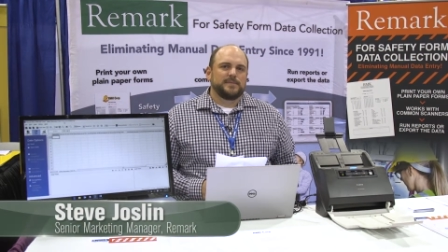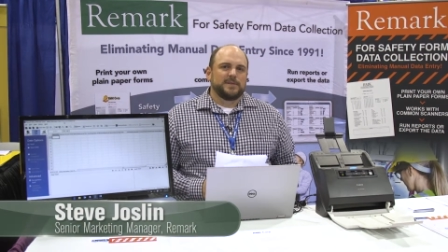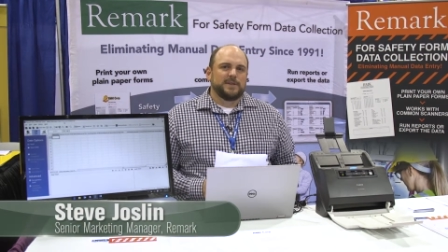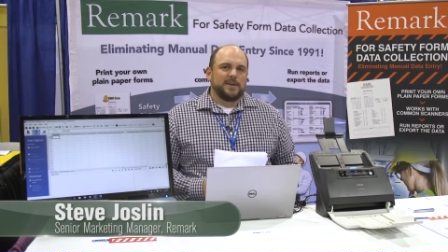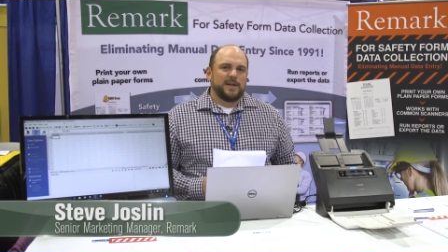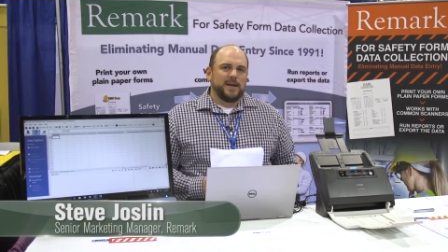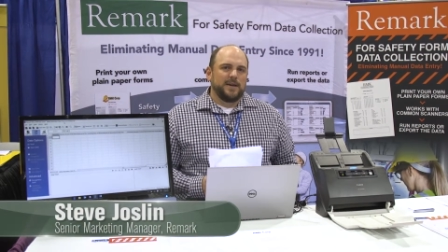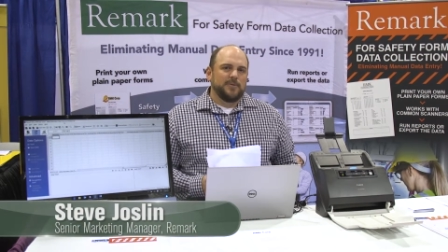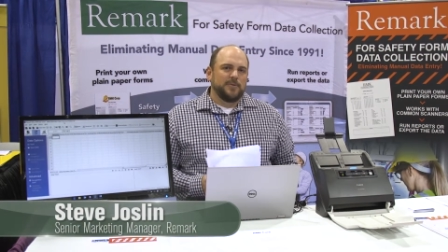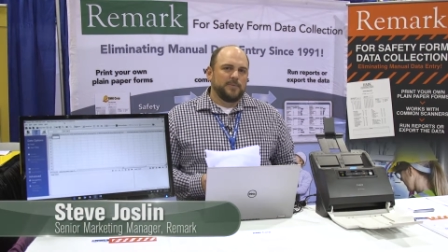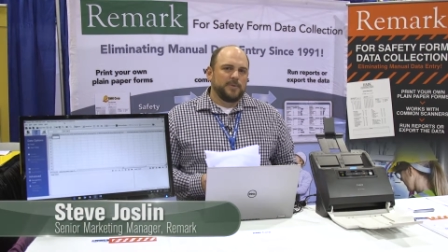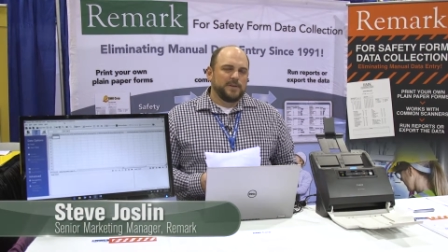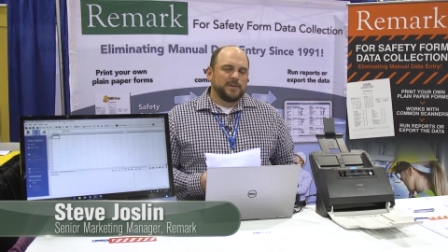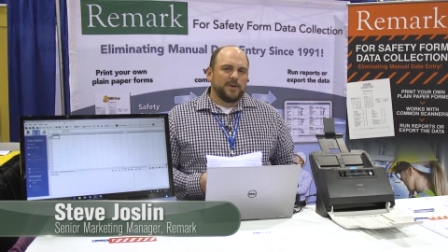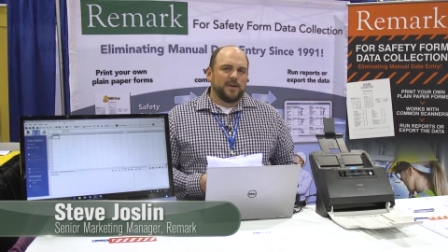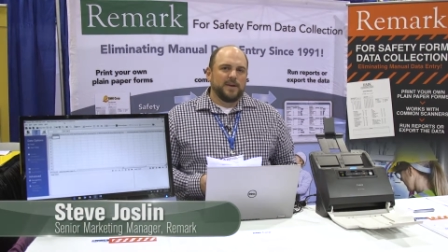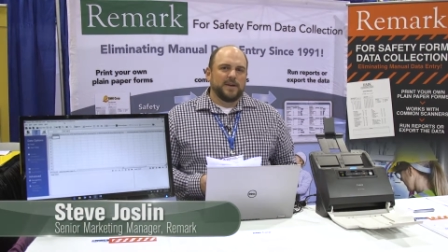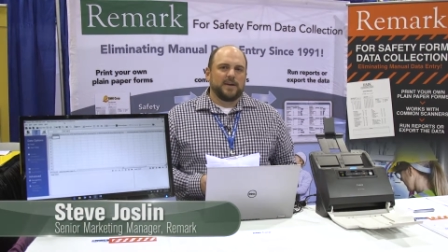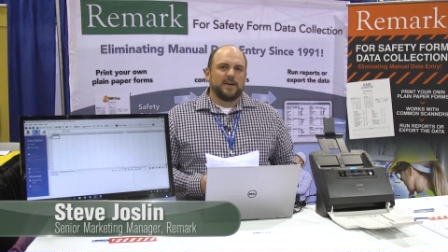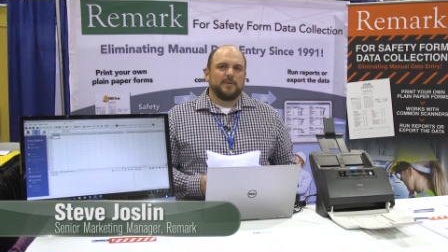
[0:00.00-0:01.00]
Today we'll be
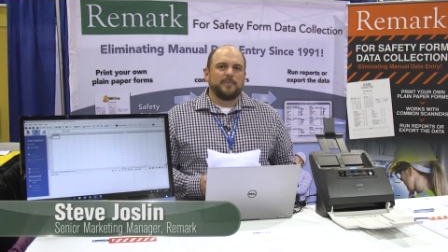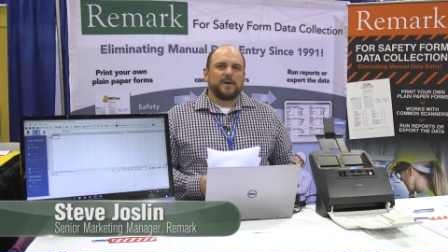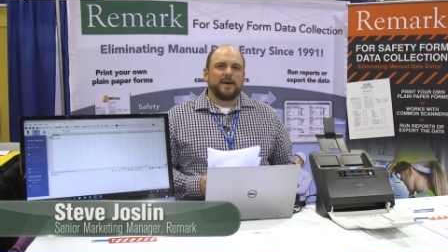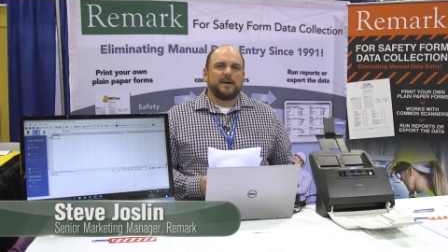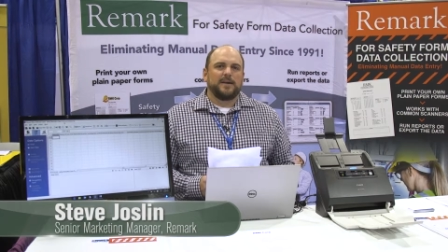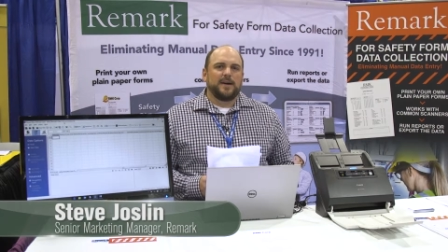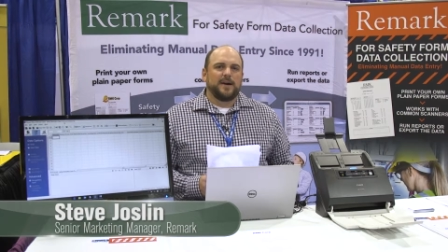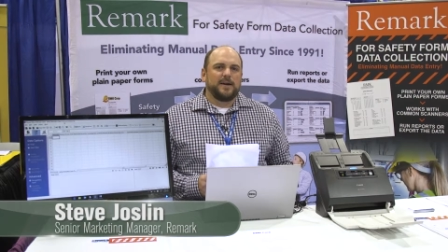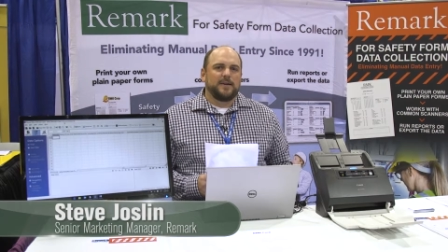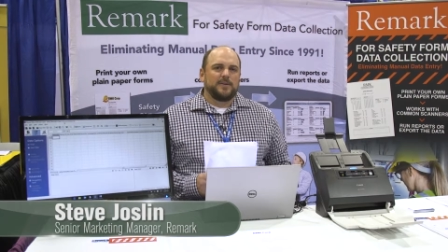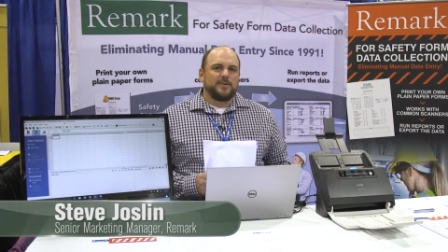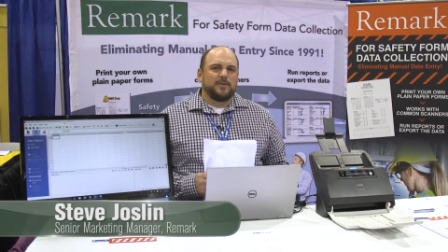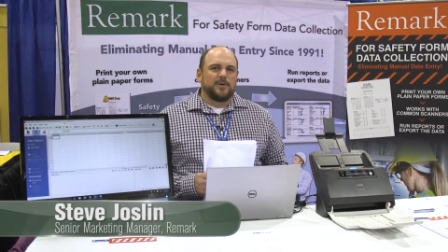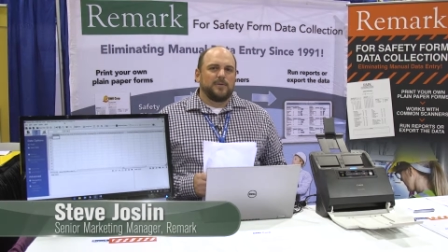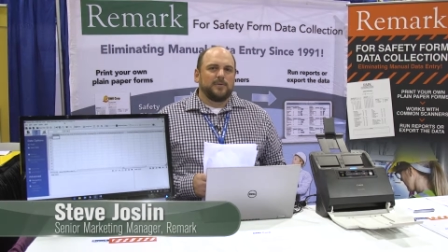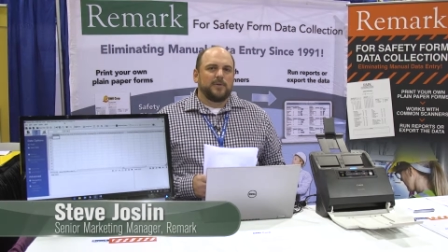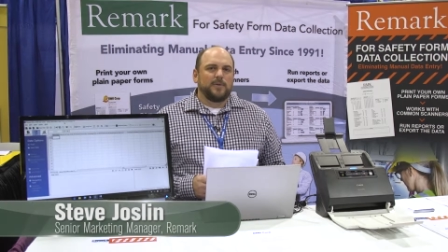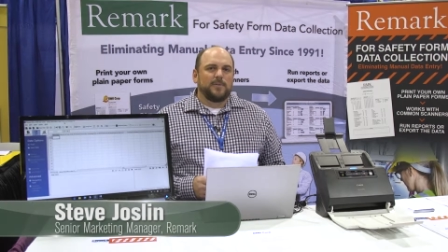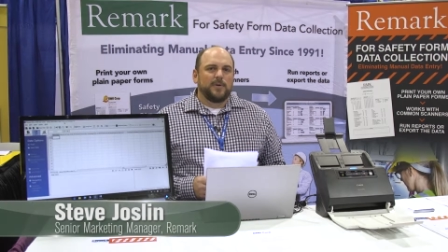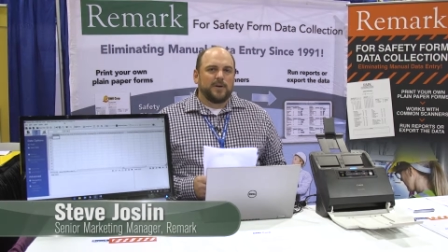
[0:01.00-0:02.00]
talking about how our
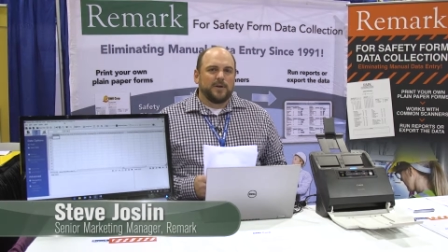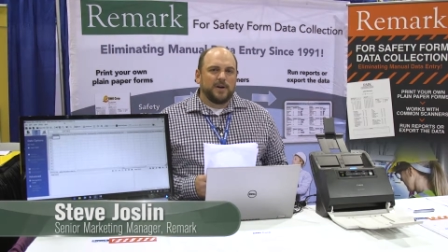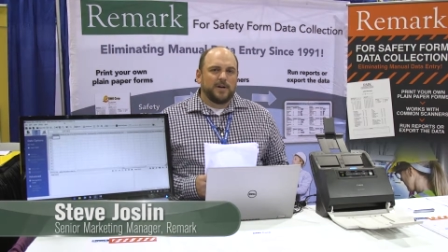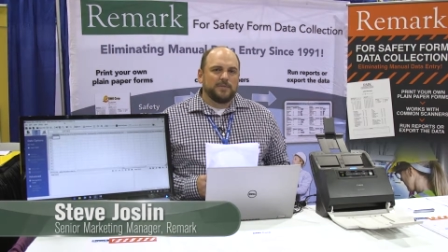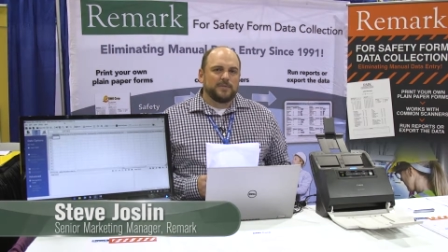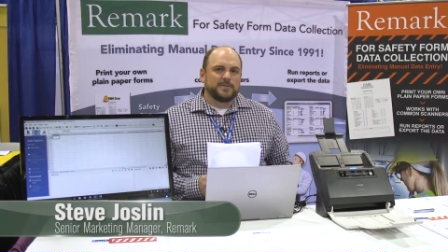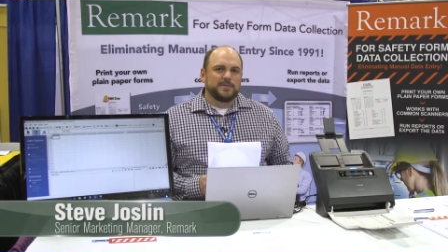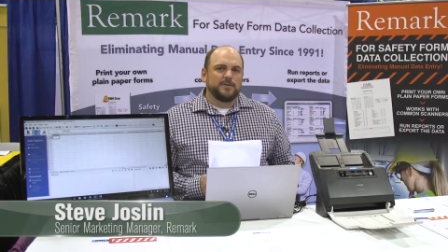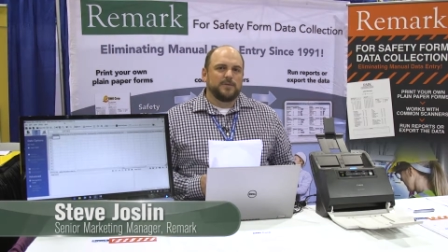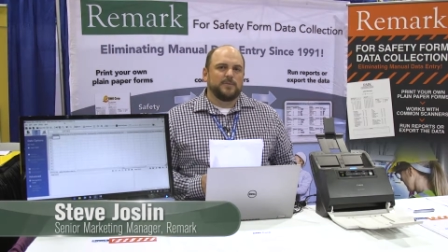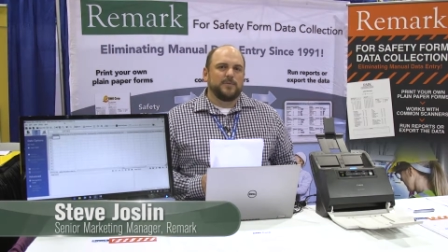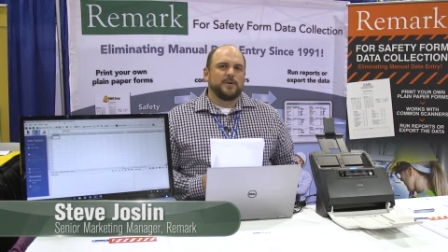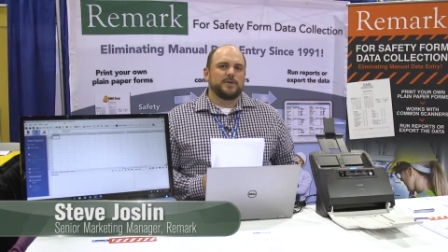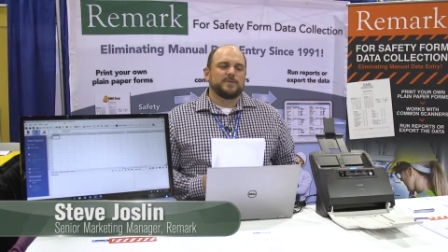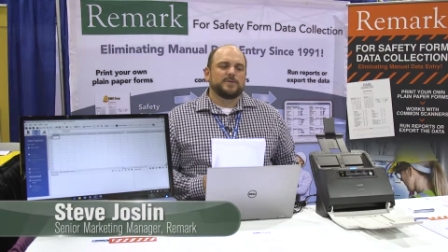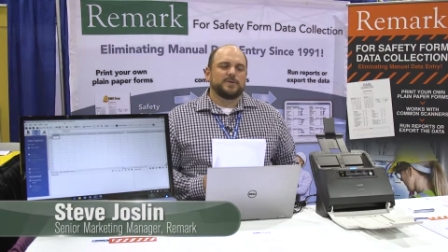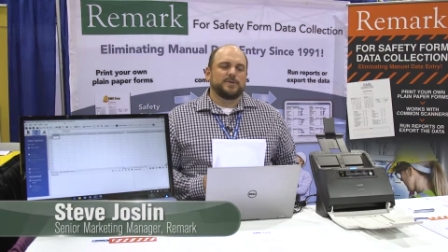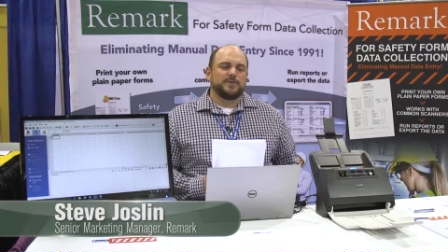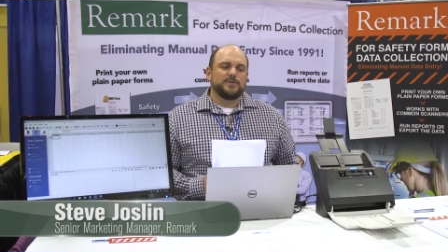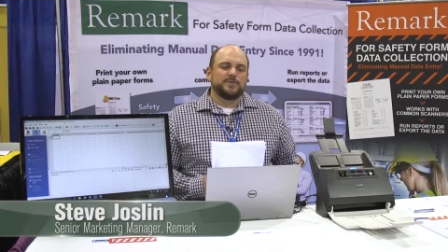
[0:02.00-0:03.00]
Remark Office
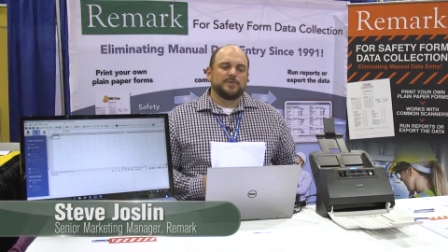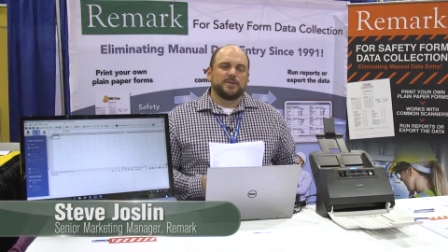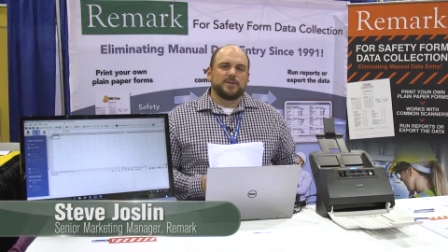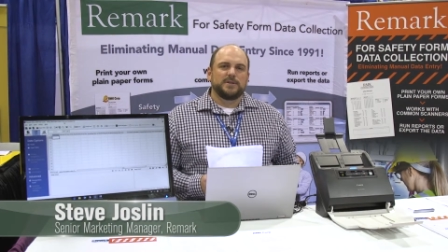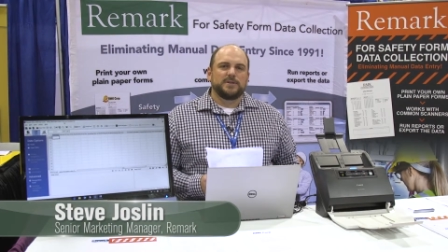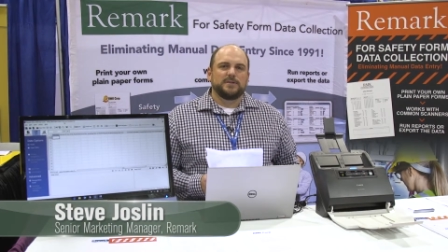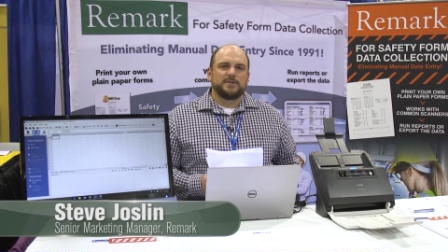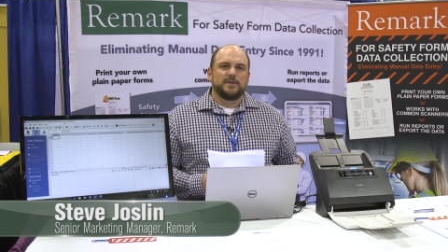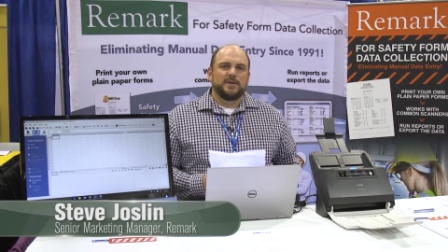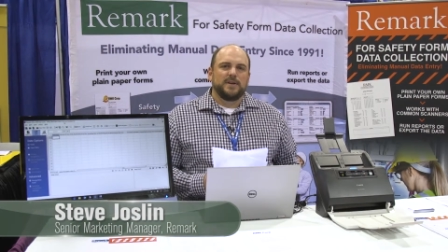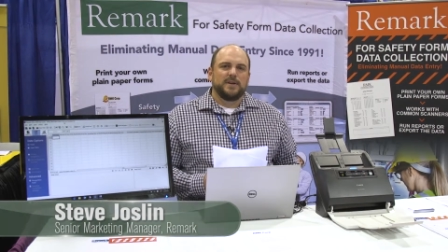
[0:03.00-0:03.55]
OMR solution